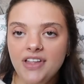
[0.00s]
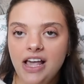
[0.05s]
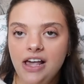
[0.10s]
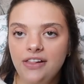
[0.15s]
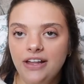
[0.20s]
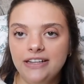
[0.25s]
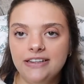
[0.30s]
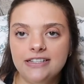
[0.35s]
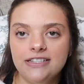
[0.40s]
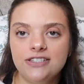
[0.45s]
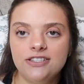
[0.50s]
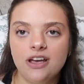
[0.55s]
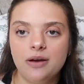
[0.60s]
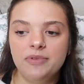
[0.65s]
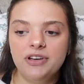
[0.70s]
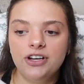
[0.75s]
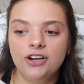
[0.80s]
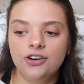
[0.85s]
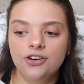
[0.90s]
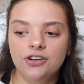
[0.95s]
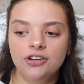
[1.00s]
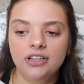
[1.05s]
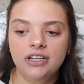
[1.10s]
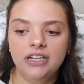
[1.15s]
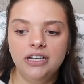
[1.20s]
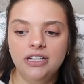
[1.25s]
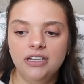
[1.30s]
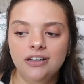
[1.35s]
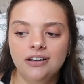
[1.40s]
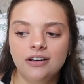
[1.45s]
Like the stomach
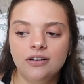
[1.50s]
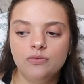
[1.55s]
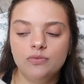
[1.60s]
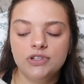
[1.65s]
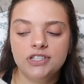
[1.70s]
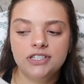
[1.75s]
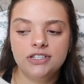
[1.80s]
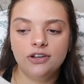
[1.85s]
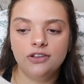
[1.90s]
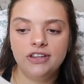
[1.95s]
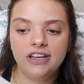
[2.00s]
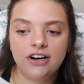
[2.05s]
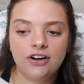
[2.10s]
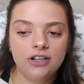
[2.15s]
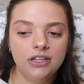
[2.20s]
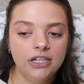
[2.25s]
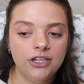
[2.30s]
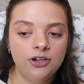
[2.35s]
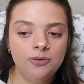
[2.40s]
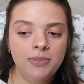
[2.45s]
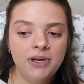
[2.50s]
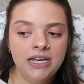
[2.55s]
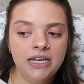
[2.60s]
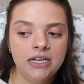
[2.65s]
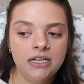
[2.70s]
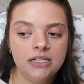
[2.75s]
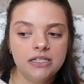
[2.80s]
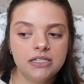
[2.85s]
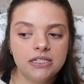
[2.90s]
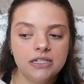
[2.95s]
gurgling was still there a little
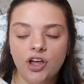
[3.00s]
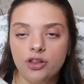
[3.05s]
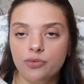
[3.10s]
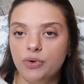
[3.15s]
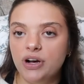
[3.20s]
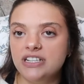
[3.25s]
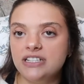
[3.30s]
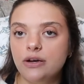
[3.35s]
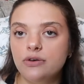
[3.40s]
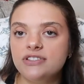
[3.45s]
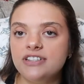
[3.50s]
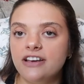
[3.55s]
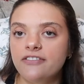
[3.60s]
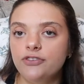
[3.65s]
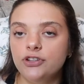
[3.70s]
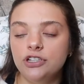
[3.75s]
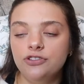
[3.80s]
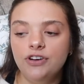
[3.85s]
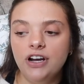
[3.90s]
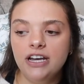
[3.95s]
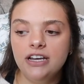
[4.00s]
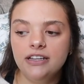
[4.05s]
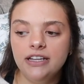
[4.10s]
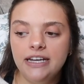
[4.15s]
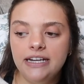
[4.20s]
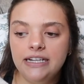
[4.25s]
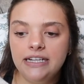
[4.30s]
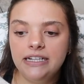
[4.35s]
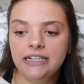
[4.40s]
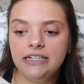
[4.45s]
bit, otherwise I was like fully
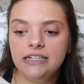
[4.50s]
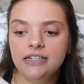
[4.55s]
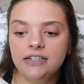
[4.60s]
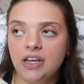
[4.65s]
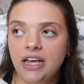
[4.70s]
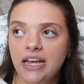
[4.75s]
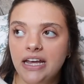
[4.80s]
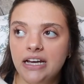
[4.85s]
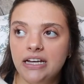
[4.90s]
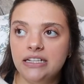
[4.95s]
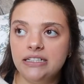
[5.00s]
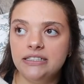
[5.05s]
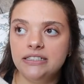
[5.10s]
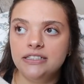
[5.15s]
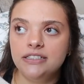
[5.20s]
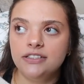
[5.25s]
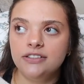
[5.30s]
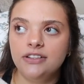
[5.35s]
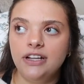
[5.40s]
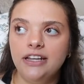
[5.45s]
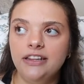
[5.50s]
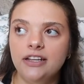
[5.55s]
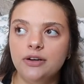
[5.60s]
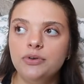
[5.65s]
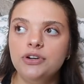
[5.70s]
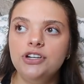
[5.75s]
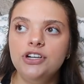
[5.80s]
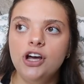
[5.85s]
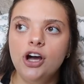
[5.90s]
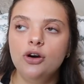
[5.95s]
regulated, and like there
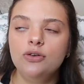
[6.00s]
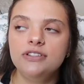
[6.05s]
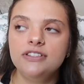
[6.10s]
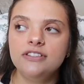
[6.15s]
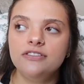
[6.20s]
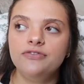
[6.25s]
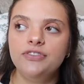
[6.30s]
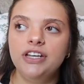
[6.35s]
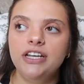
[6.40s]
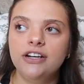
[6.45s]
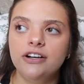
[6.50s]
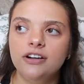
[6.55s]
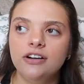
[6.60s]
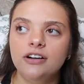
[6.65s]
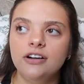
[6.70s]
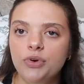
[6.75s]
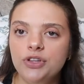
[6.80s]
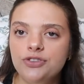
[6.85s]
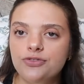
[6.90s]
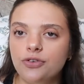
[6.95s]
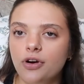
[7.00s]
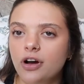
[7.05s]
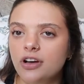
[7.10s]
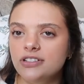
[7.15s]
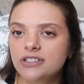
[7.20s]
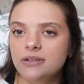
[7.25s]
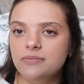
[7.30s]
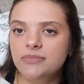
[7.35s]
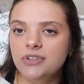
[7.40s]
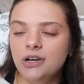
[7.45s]
were no severe withdrawal
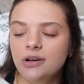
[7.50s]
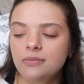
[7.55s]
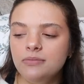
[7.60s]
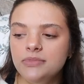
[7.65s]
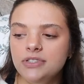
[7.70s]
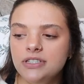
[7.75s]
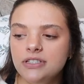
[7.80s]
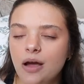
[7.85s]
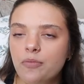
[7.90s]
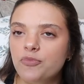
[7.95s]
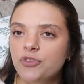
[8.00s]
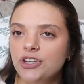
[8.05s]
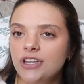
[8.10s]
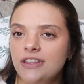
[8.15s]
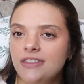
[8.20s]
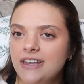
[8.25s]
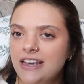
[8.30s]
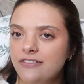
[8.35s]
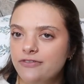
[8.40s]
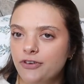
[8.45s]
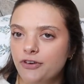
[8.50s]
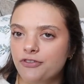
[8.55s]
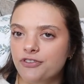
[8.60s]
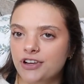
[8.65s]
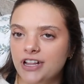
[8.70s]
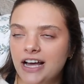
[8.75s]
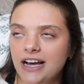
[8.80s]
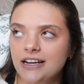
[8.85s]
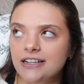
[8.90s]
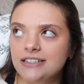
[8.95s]
symptoms. I'm really thankful for
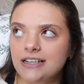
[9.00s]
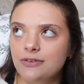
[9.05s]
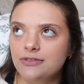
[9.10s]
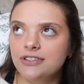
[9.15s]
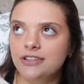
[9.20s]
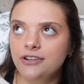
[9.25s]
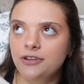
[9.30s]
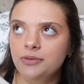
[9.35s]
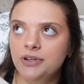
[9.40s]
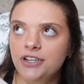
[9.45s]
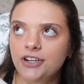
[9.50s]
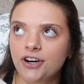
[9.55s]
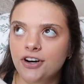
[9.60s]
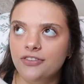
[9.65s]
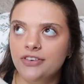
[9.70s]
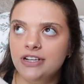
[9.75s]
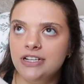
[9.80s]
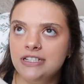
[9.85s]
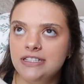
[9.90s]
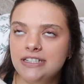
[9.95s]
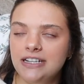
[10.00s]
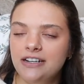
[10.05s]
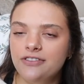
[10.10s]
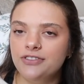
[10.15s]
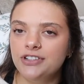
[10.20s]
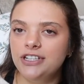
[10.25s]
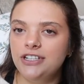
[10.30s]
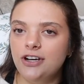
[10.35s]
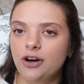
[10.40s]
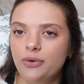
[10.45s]
that because I was a little bit nervous. I didn't
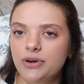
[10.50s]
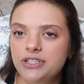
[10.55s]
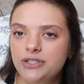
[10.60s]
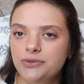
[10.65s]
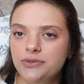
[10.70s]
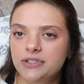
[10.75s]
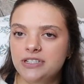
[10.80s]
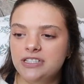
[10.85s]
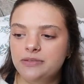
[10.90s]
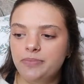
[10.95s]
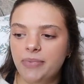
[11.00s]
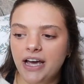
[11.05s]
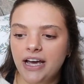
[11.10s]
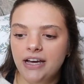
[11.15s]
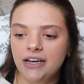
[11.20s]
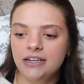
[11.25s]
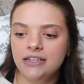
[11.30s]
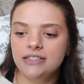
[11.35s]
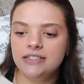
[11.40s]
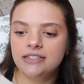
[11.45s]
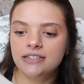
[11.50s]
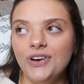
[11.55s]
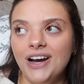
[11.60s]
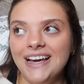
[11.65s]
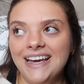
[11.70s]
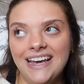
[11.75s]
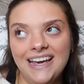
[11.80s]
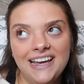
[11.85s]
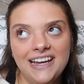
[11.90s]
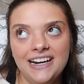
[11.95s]
really know what to expect. I
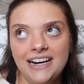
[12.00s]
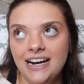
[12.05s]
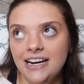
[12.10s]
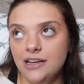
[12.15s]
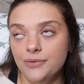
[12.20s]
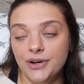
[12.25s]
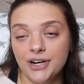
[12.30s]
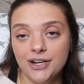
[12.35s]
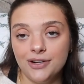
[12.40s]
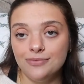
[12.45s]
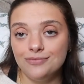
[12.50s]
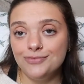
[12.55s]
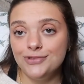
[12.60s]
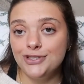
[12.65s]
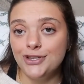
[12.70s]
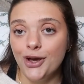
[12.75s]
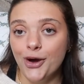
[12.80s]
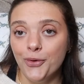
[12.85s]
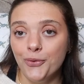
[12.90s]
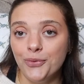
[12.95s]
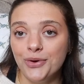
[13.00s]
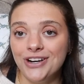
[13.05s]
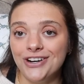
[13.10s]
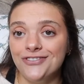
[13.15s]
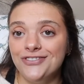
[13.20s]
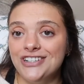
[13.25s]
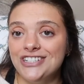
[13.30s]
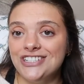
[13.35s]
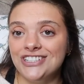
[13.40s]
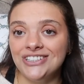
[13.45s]
can't get it anywhere. So we're
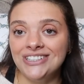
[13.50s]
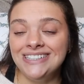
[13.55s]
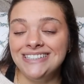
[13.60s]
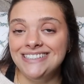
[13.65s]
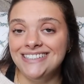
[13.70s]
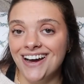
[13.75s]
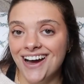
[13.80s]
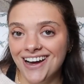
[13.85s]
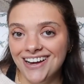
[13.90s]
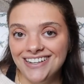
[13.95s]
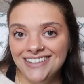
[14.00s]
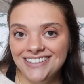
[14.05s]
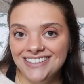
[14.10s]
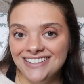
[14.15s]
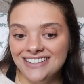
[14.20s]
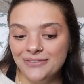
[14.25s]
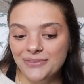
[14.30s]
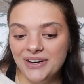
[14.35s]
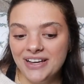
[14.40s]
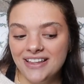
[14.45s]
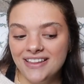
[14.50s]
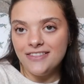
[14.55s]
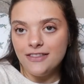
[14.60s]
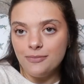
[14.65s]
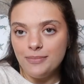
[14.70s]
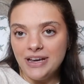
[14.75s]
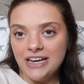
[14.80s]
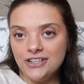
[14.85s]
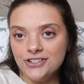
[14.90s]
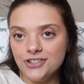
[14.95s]
officially done with the
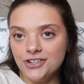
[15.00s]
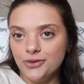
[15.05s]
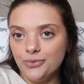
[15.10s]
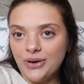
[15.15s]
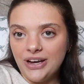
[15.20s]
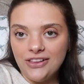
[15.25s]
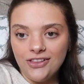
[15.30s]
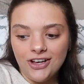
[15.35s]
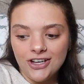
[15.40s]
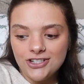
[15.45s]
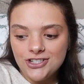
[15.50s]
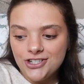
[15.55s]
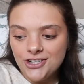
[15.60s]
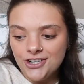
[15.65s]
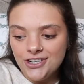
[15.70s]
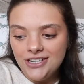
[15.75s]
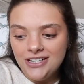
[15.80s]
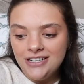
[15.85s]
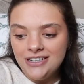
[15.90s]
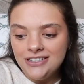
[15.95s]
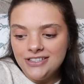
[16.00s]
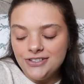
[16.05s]
major weight loss journey.